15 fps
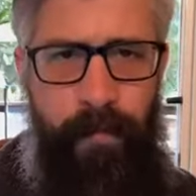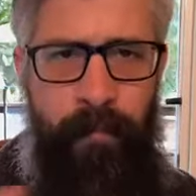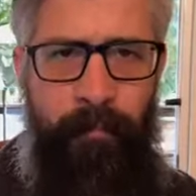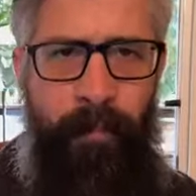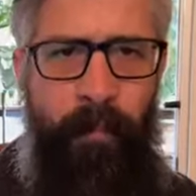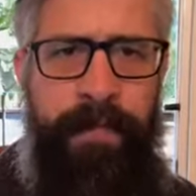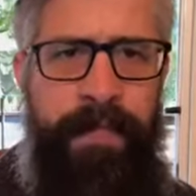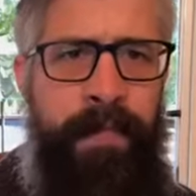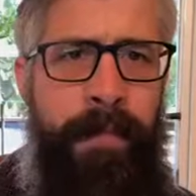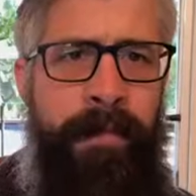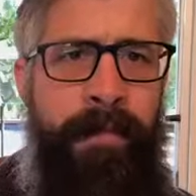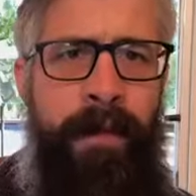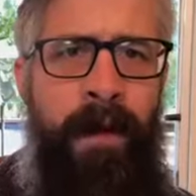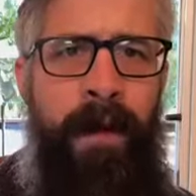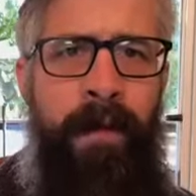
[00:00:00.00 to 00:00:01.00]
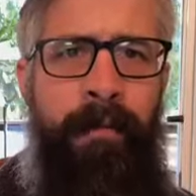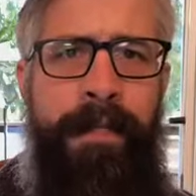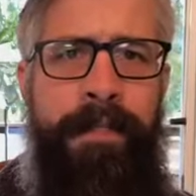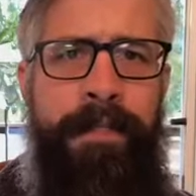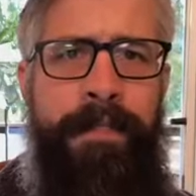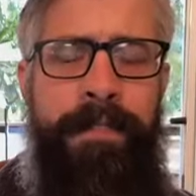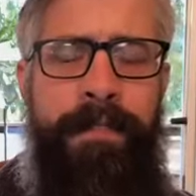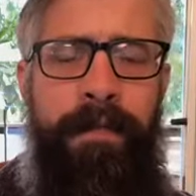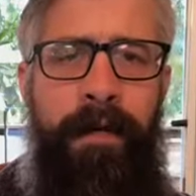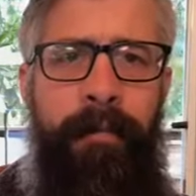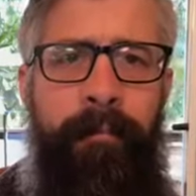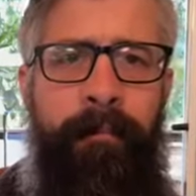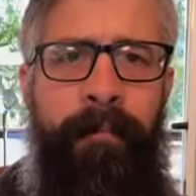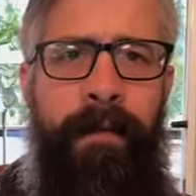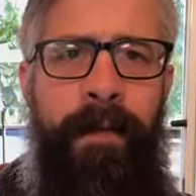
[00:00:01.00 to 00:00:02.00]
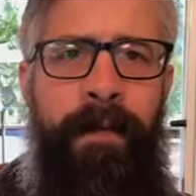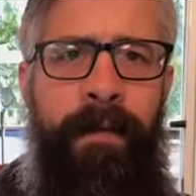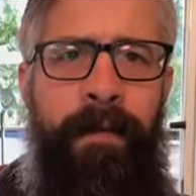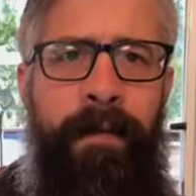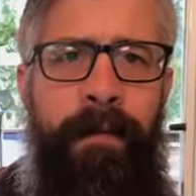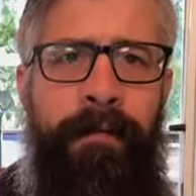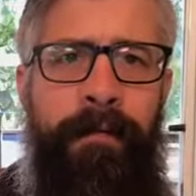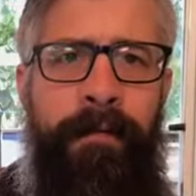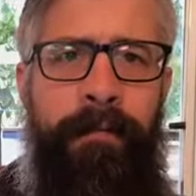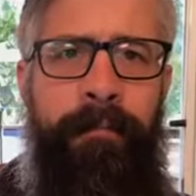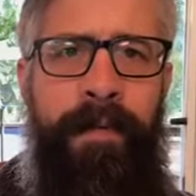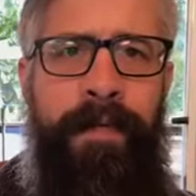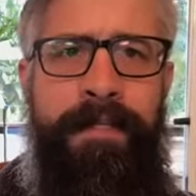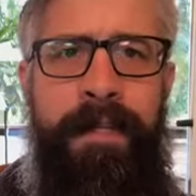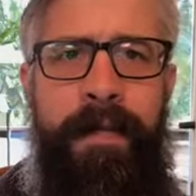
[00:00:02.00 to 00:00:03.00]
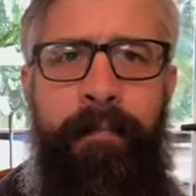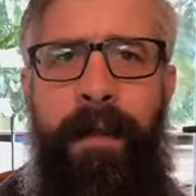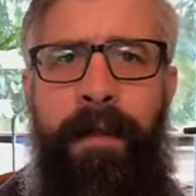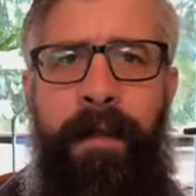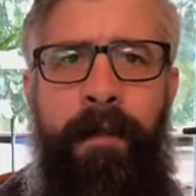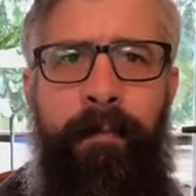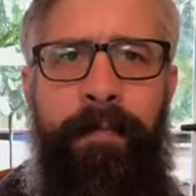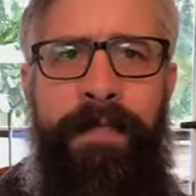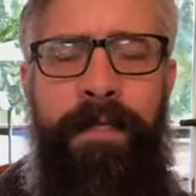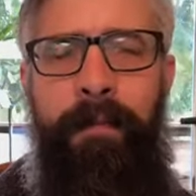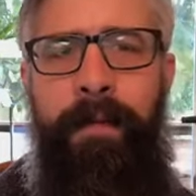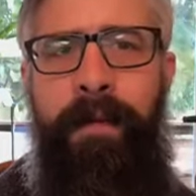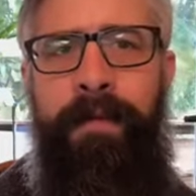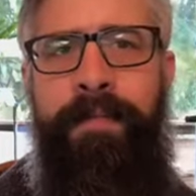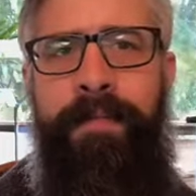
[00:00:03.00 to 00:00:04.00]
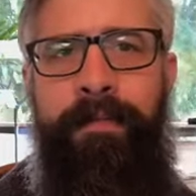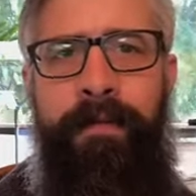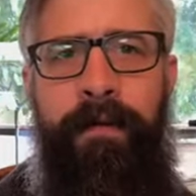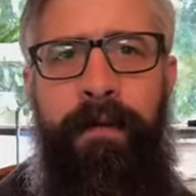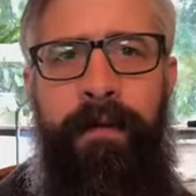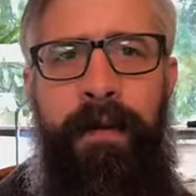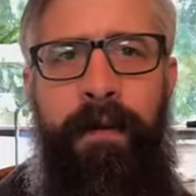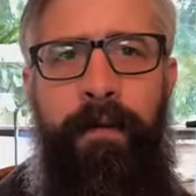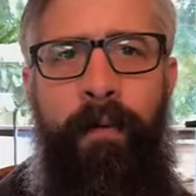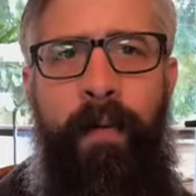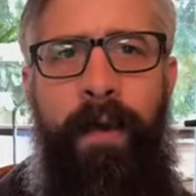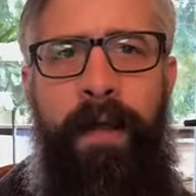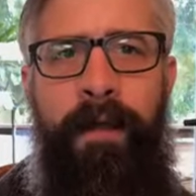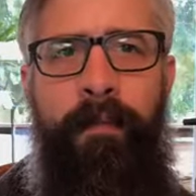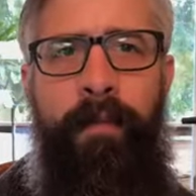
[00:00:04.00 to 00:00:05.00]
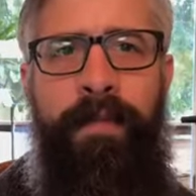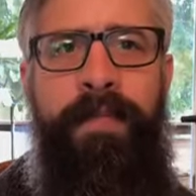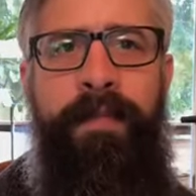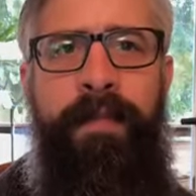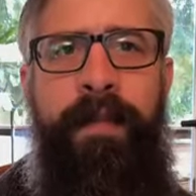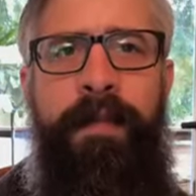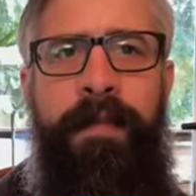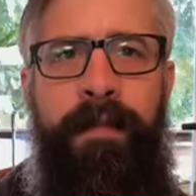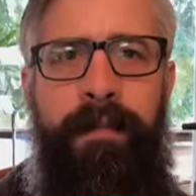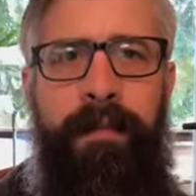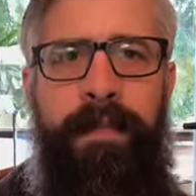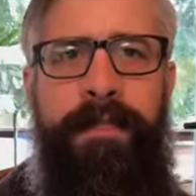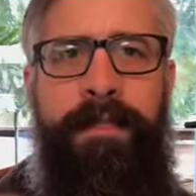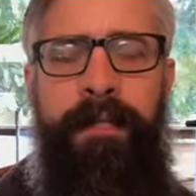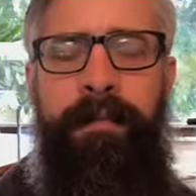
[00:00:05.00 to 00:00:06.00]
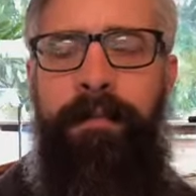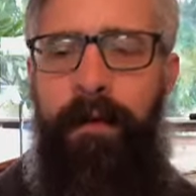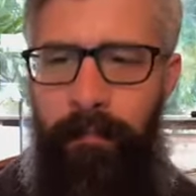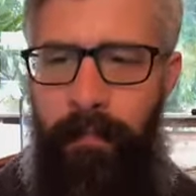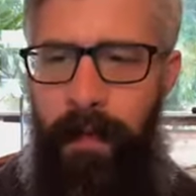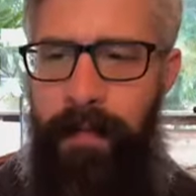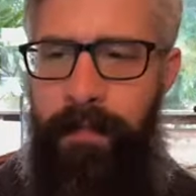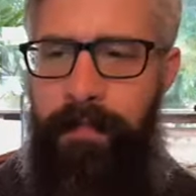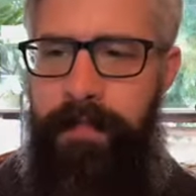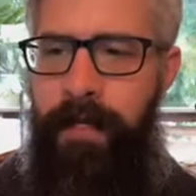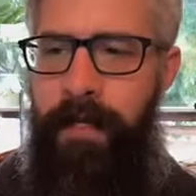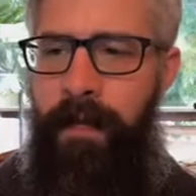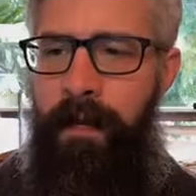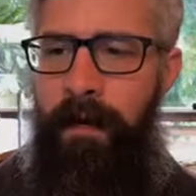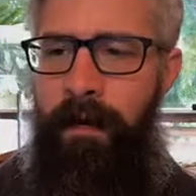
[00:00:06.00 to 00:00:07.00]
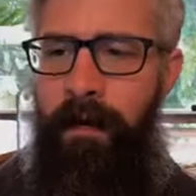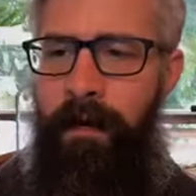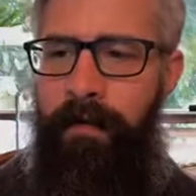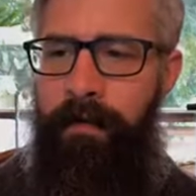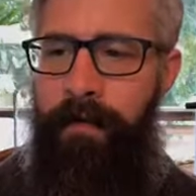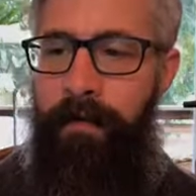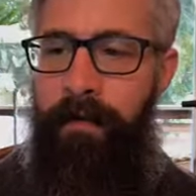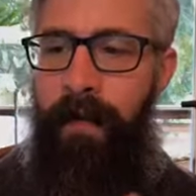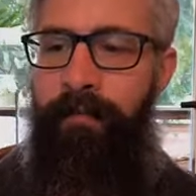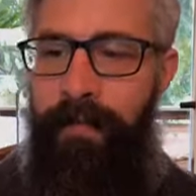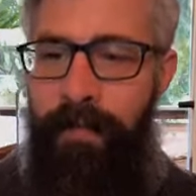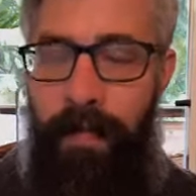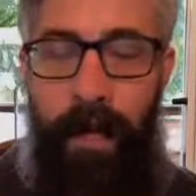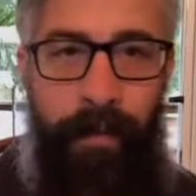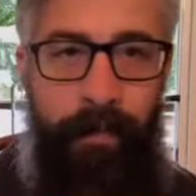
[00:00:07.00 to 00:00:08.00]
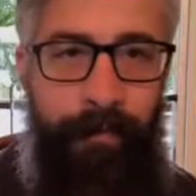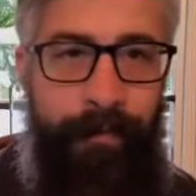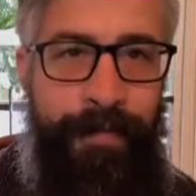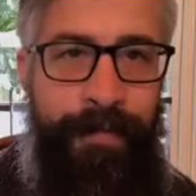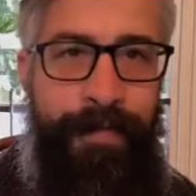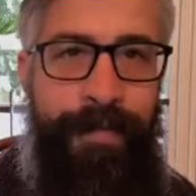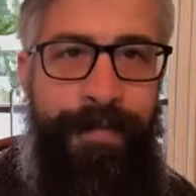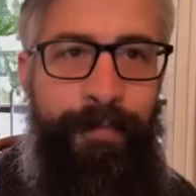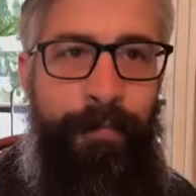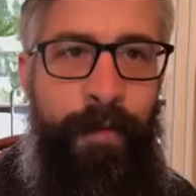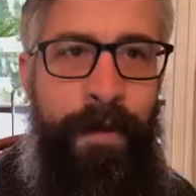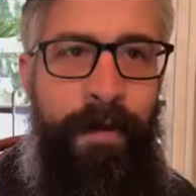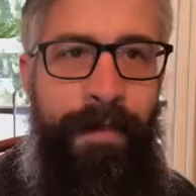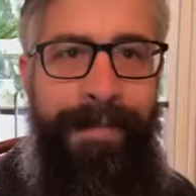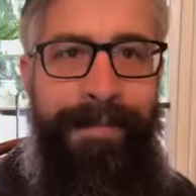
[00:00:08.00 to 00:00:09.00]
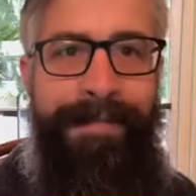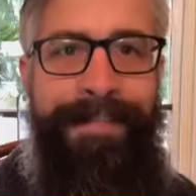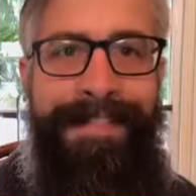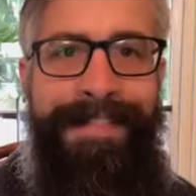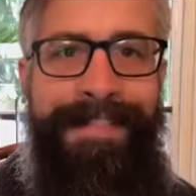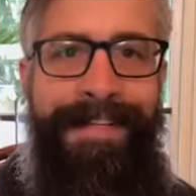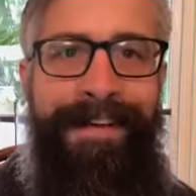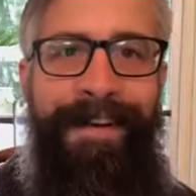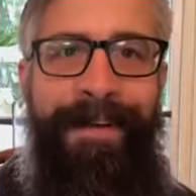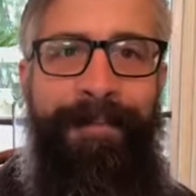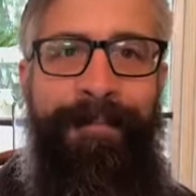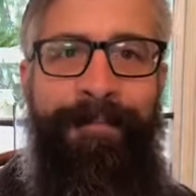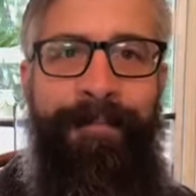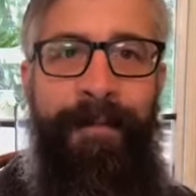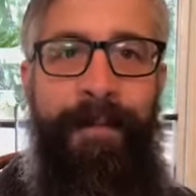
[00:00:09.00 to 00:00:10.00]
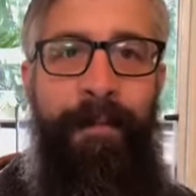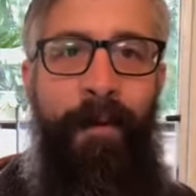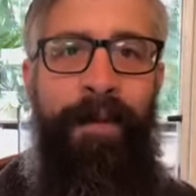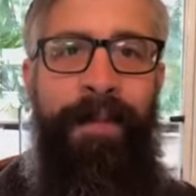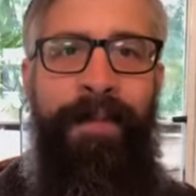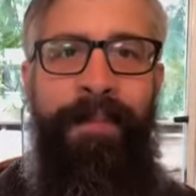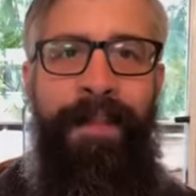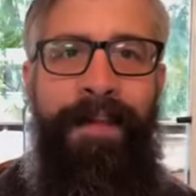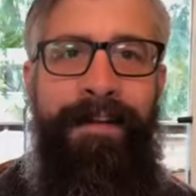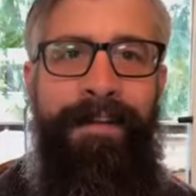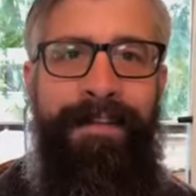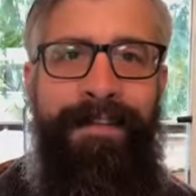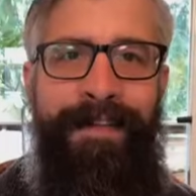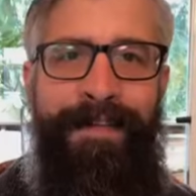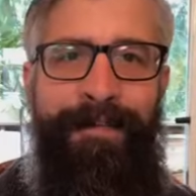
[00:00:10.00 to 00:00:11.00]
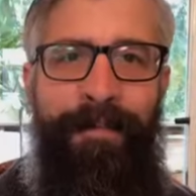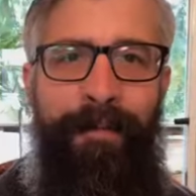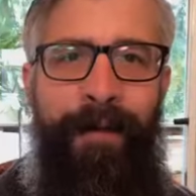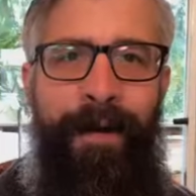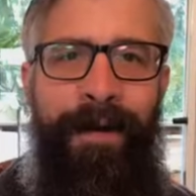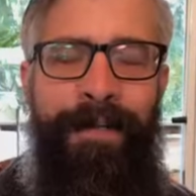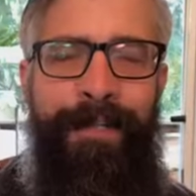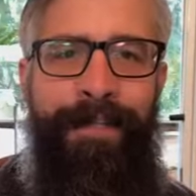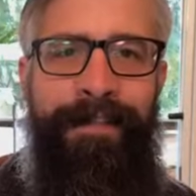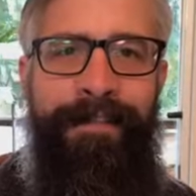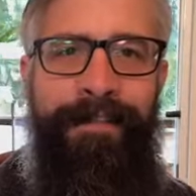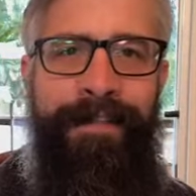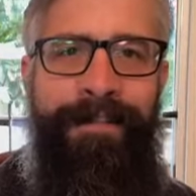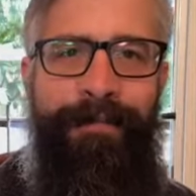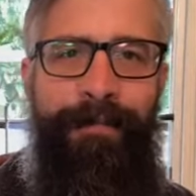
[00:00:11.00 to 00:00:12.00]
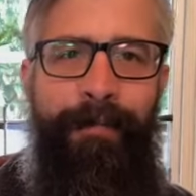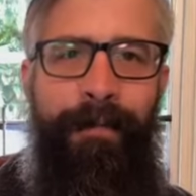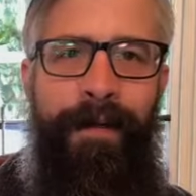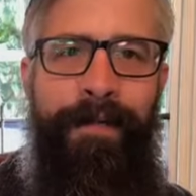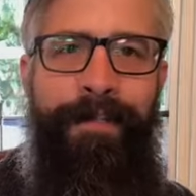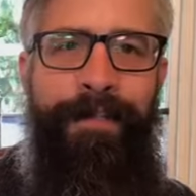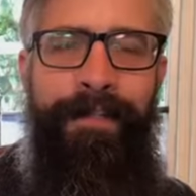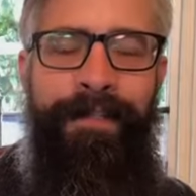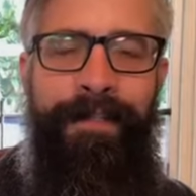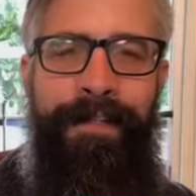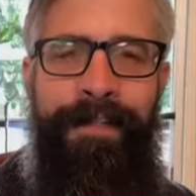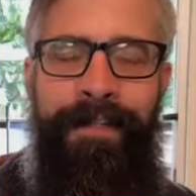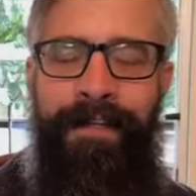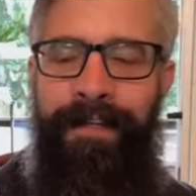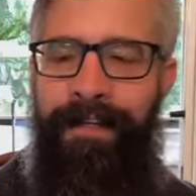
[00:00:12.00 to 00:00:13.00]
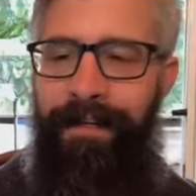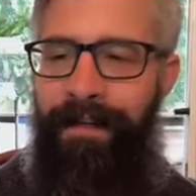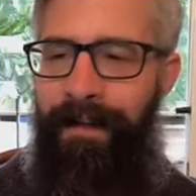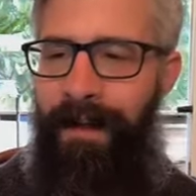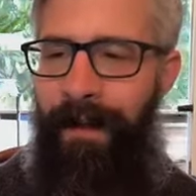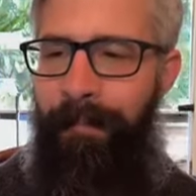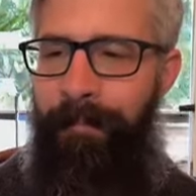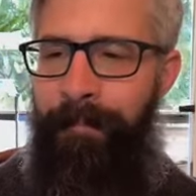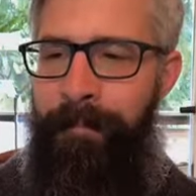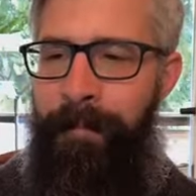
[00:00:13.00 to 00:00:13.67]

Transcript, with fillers: post them in the comments. Um, and because that might help someone else to figure out a way in which they can then set their minds on loving others as well at this time. Good morning, Elena. Thanks for watching. Thanks for watching. Um,